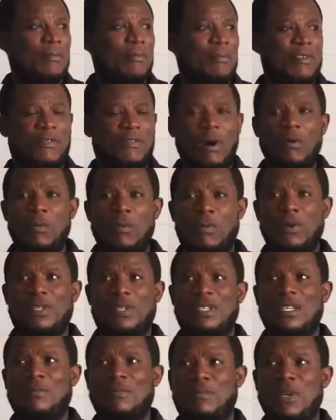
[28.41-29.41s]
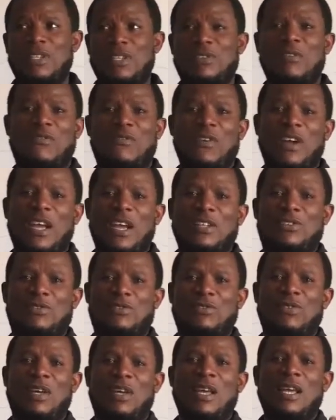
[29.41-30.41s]
Before we proceed, please don't forget
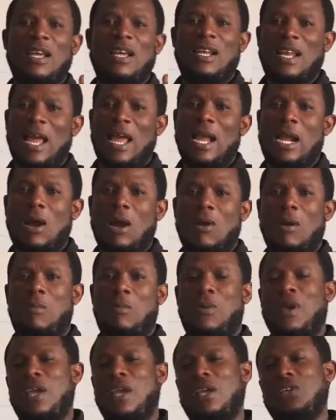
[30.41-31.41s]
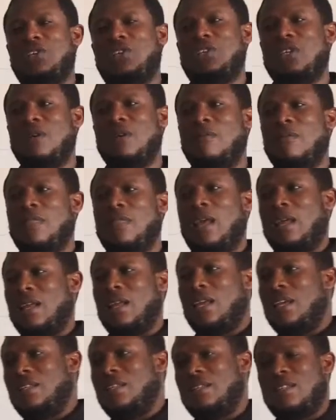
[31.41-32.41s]
to like our page and
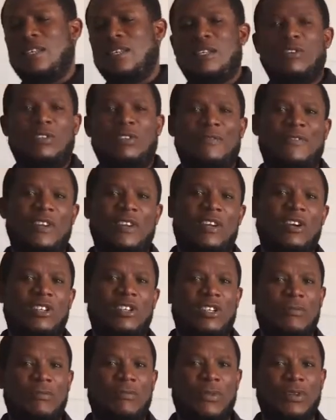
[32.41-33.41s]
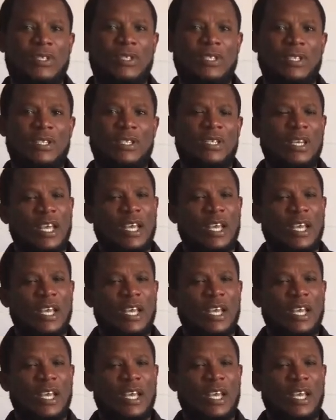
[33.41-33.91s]
hit the notification button.